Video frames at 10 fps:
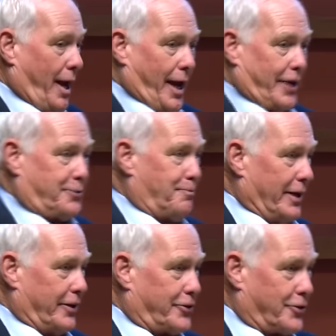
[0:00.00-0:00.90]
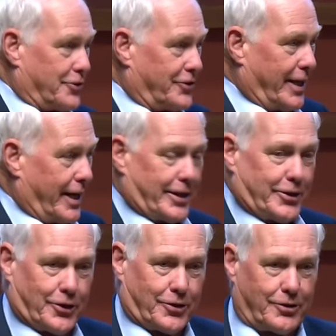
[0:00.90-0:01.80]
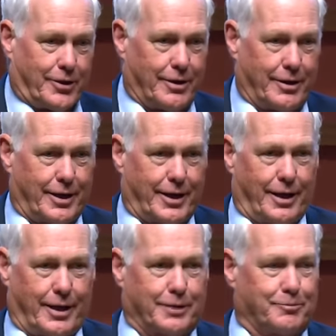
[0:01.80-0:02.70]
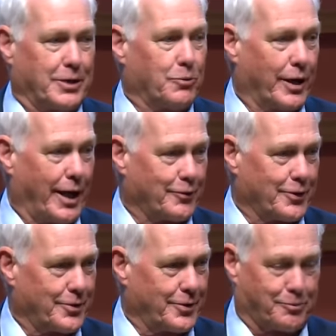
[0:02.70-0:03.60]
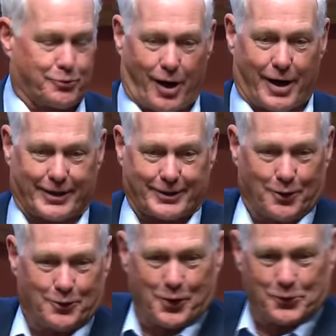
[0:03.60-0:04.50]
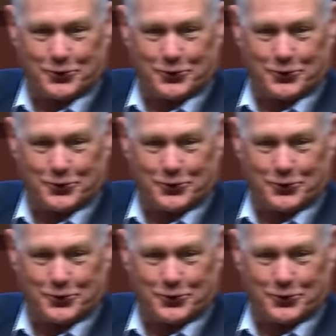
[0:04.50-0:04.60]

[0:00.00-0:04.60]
Expenditures in any year can be whatever the product of those